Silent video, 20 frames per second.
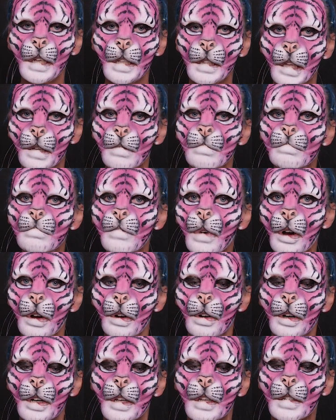need
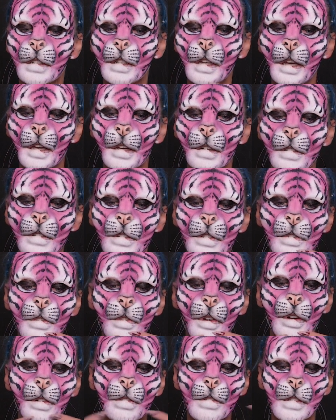more hair
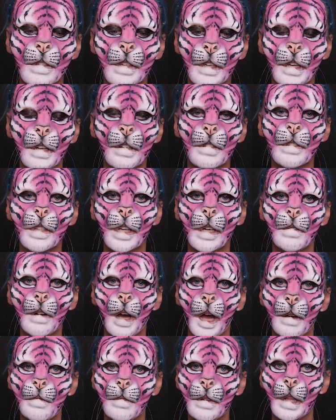strokes here, so
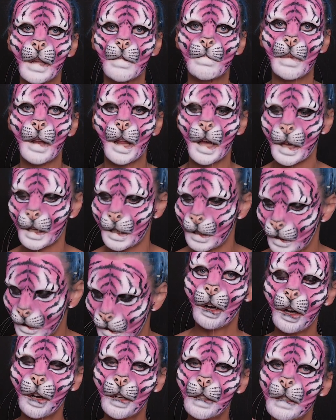I will apply.
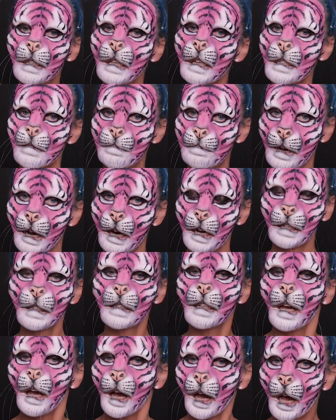On this part,
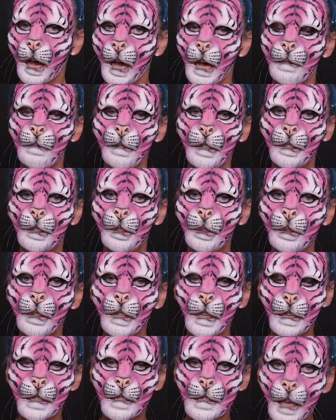I will do
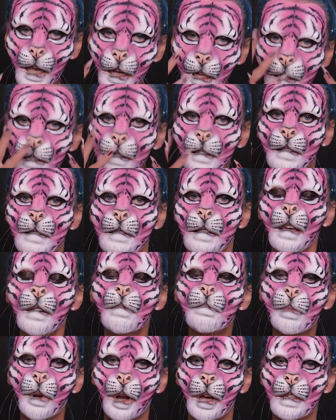exactly the
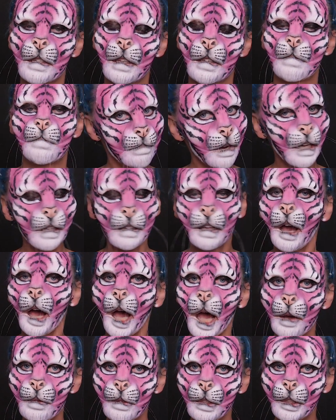same process, but
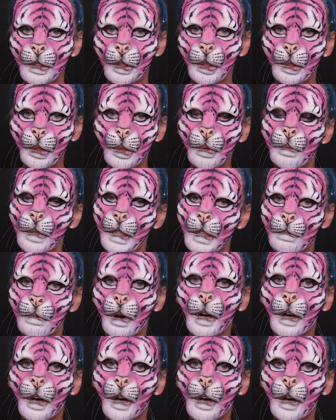I will do with